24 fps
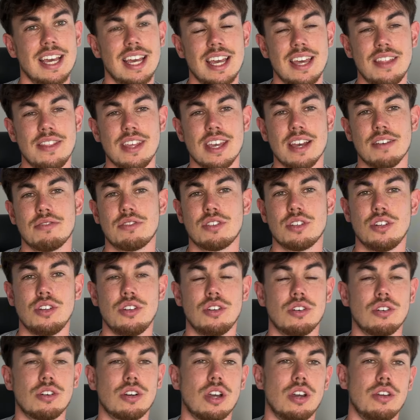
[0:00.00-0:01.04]
In the afternoon,
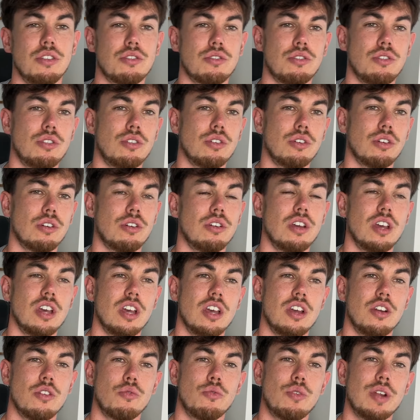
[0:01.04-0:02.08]
I'll go through the
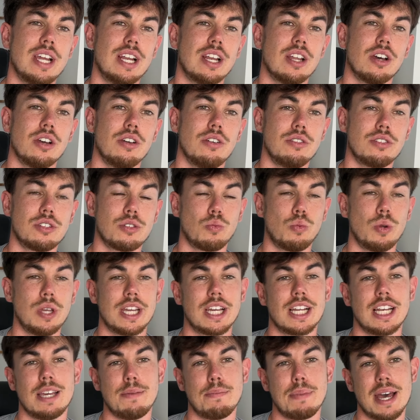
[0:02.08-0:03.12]
reloads,
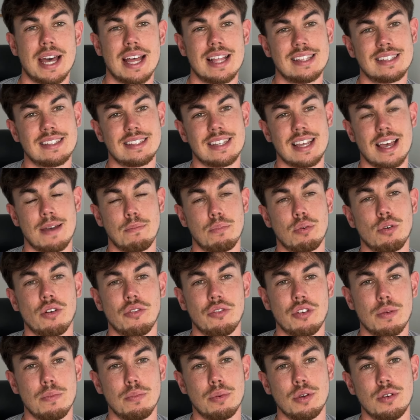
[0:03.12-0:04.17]
weekly bets and
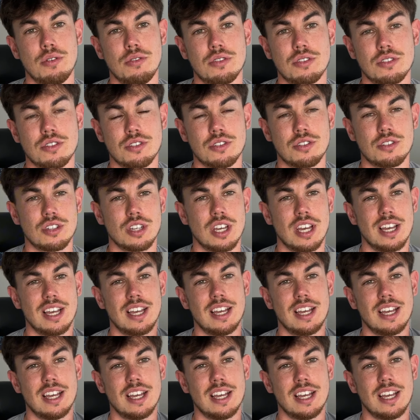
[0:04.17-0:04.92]
profit boosts.